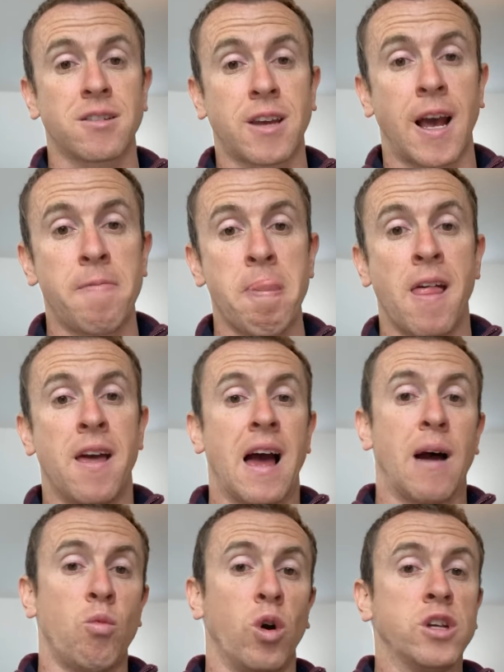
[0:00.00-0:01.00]
Okay,
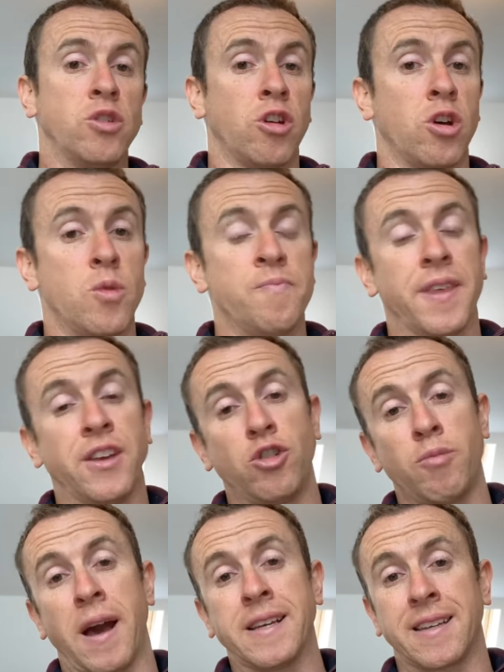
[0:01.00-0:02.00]
and what you do is you
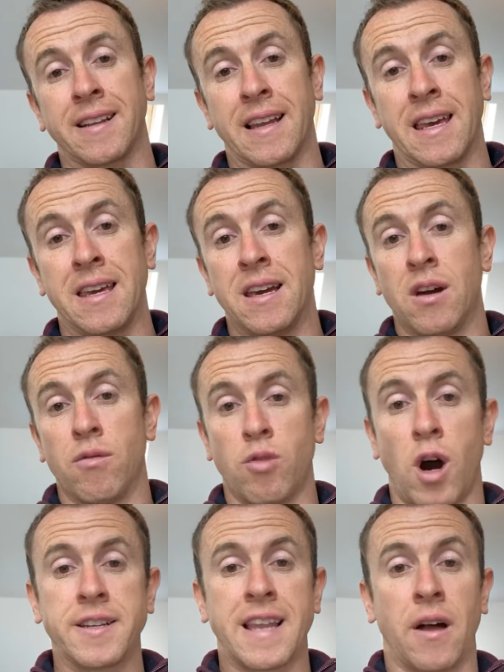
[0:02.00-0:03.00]
basically
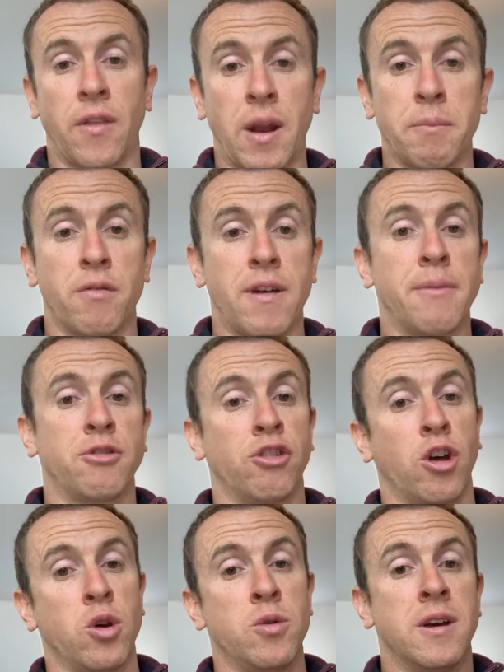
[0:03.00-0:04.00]
write down the number of reps you
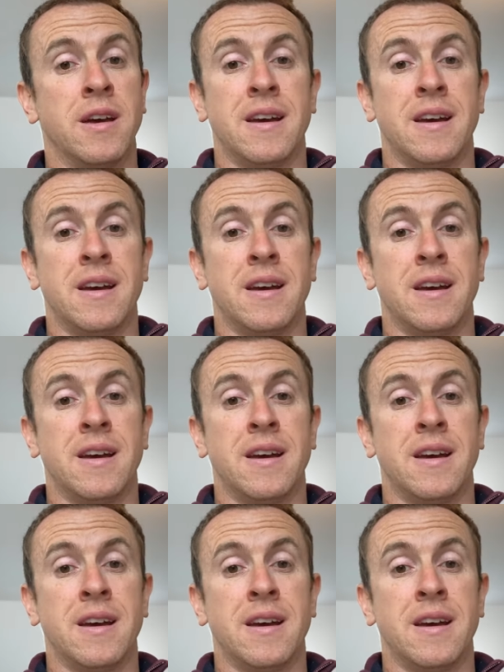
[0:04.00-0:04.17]
do,